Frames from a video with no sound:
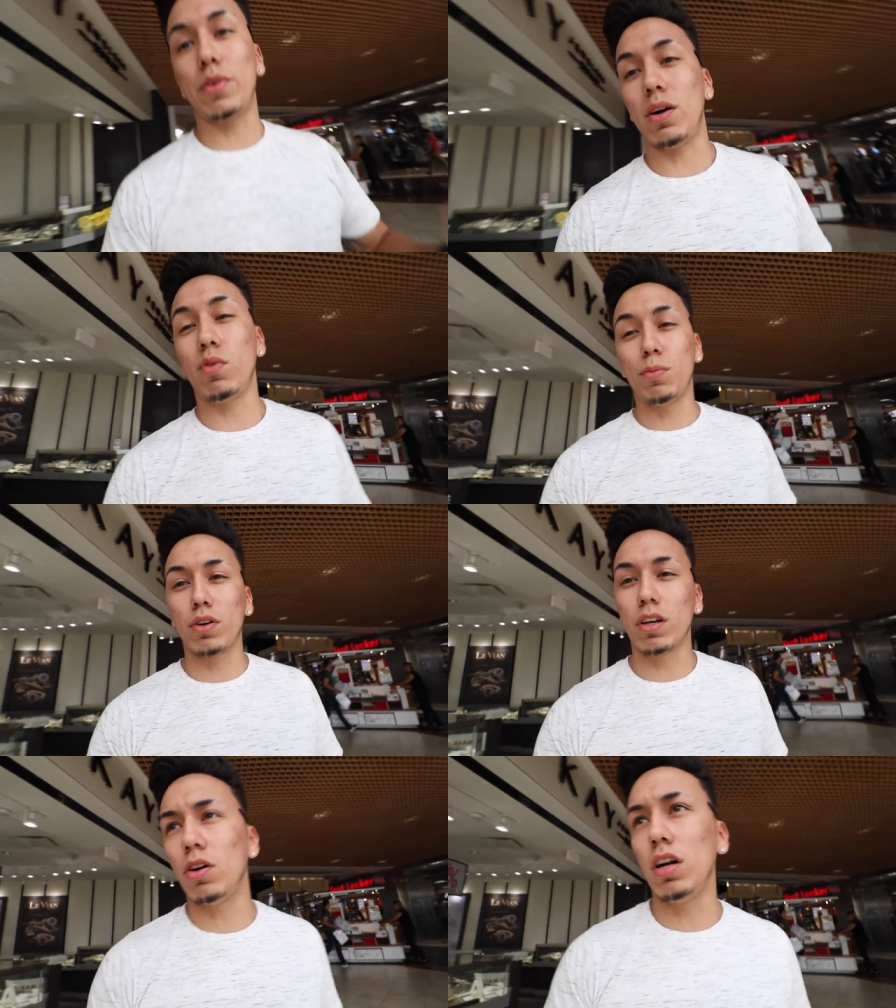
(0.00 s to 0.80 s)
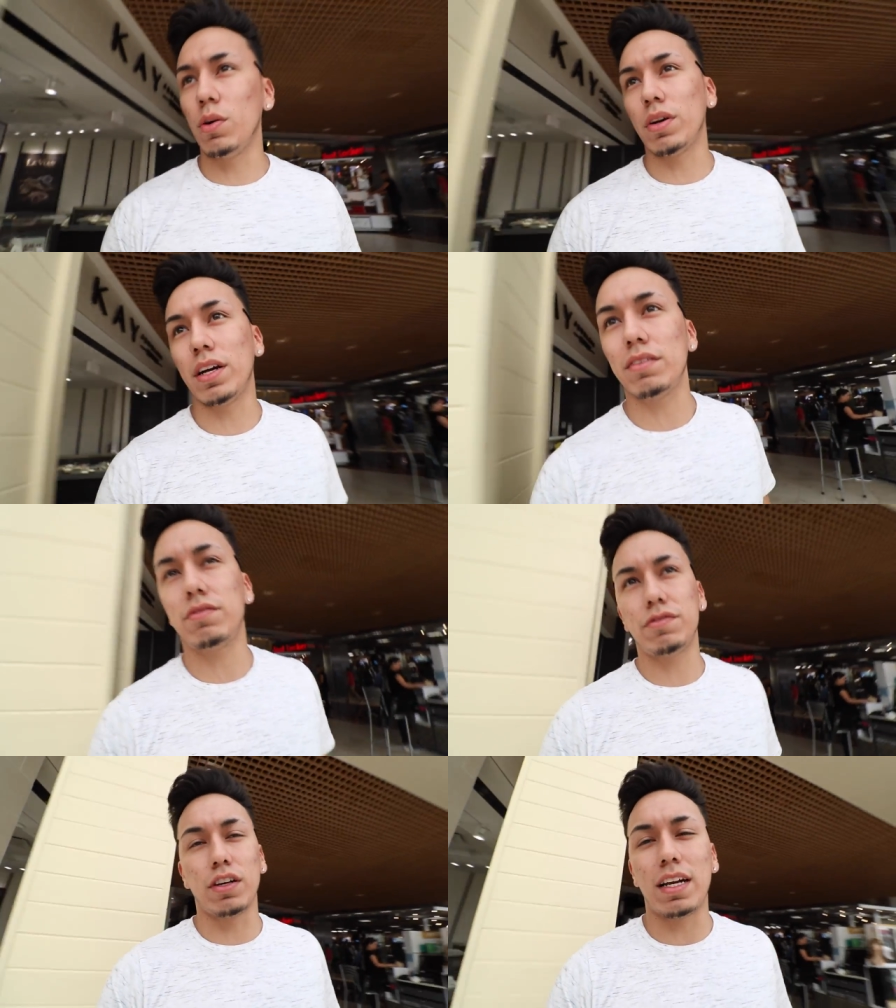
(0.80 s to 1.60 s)
we got one more to go all the way at
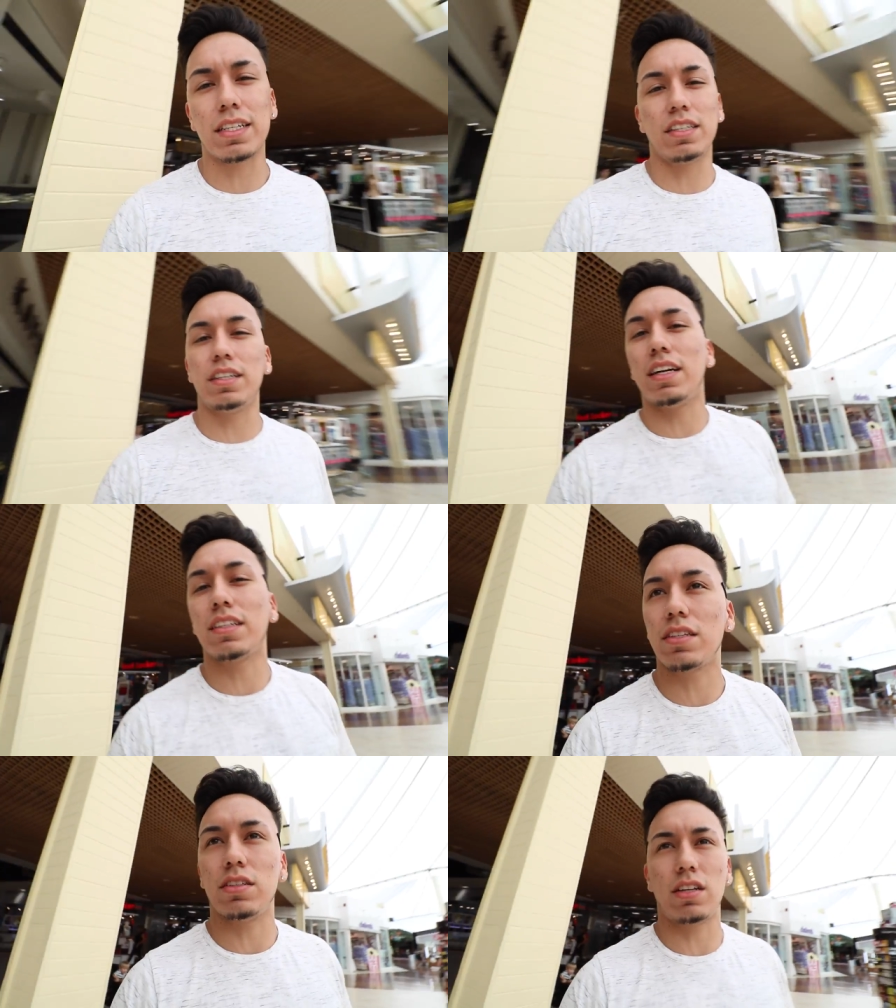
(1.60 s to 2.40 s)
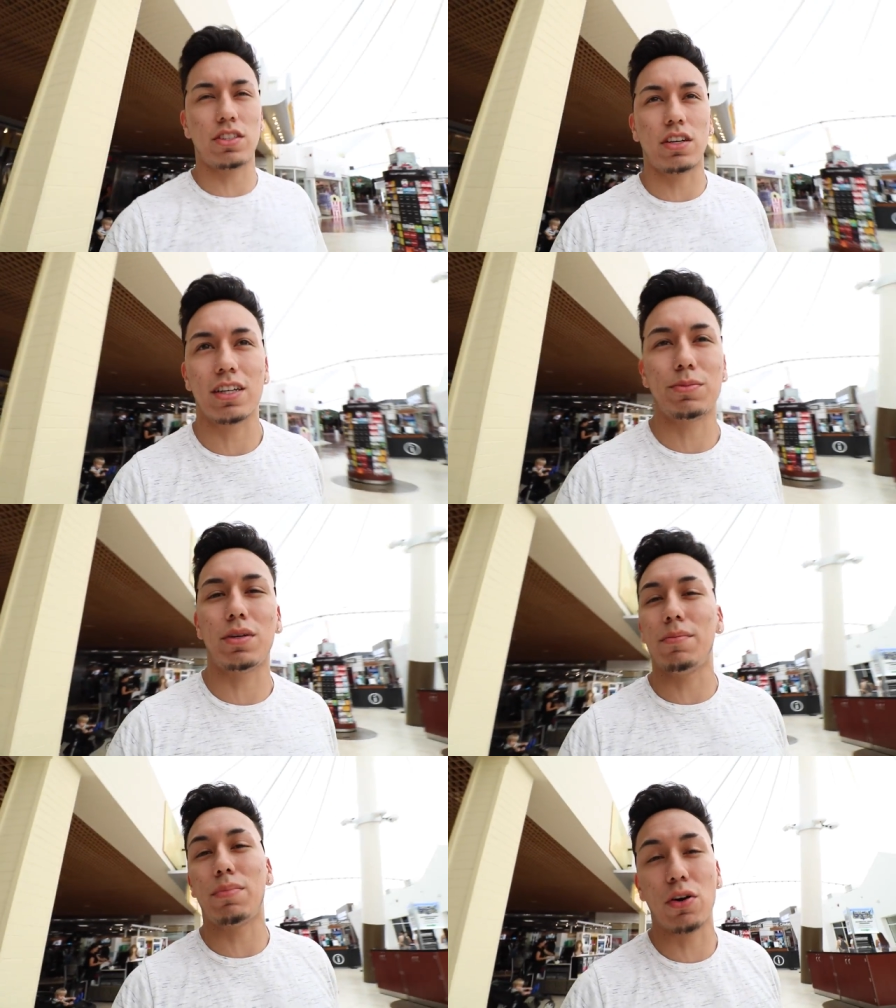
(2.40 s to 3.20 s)
Foot Action at, not Sawgrass
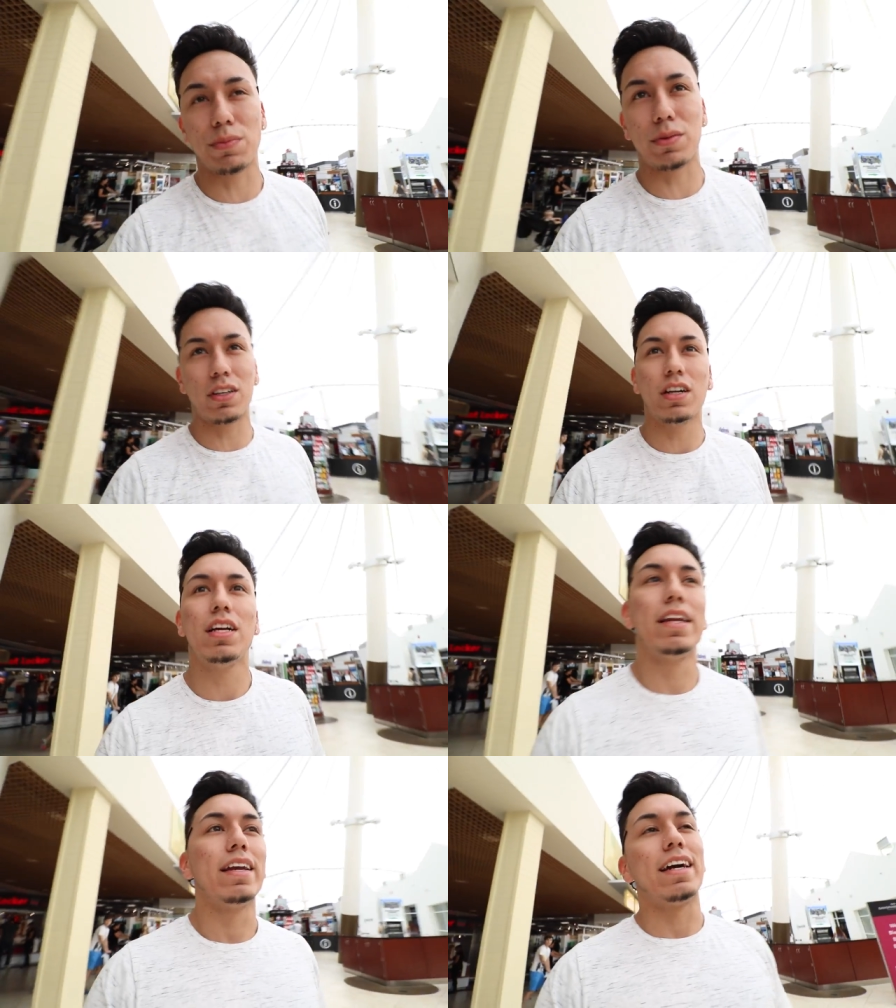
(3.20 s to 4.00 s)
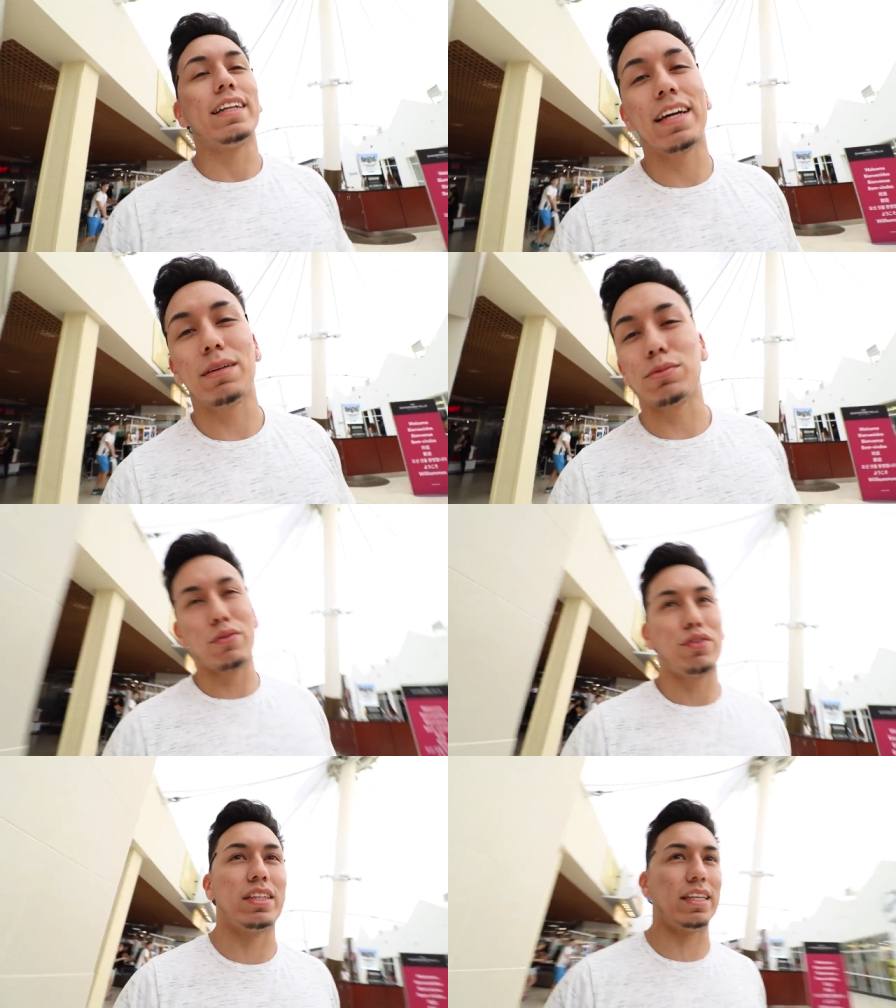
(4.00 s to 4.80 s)
Mall, at Broward Mall and then I'm done for the